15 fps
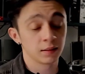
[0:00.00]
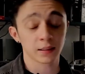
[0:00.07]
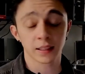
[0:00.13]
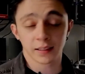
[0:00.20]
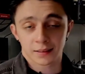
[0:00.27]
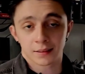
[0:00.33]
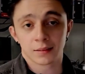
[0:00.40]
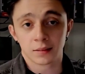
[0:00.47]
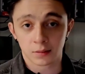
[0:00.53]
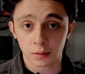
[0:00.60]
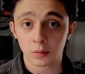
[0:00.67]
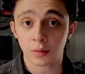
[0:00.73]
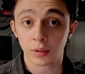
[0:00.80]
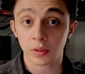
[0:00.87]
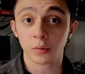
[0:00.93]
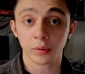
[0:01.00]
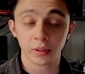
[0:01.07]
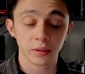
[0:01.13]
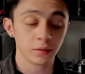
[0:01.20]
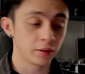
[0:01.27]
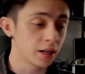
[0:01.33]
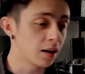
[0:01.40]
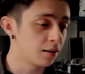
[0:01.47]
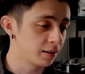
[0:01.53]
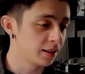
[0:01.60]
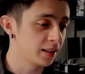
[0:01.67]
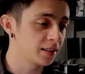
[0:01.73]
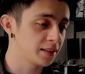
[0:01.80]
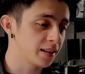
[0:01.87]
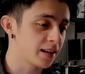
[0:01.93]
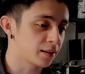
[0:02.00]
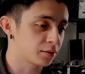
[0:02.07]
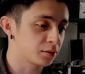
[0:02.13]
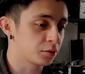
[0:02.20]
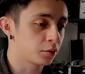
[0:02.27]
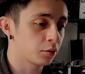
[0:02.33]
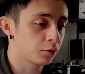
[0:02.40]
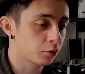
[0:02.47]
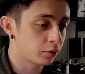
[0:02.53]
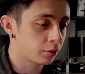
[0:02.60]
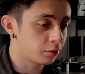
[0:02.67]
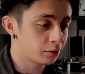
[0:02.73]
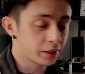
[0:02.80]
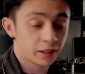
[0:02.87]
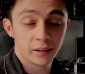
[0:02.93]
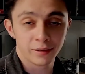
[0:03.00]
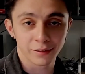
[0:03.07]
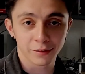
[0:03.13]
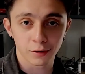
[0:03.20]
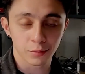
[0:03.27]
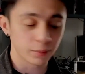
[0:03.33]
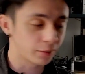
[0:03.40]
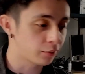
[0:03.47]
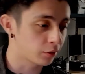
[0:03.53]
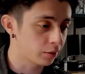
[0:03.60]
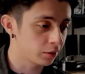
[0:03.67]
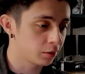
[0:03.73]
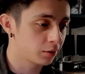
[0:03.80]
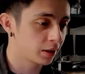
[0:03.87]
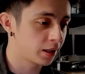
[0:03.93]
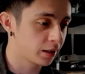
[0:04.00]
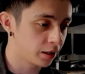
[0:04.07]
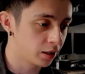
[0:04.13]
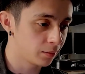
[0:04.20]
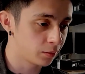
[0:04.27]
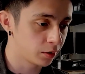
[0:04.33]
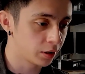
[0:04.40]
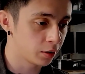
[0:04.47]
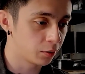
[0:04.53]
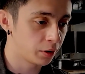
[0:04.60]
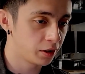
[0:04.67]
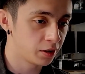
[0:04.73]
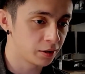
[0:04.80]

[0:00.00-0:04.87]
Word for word: Okay, so what do we do now? This is the actual tutorial right here. It took me forever to get here, but here we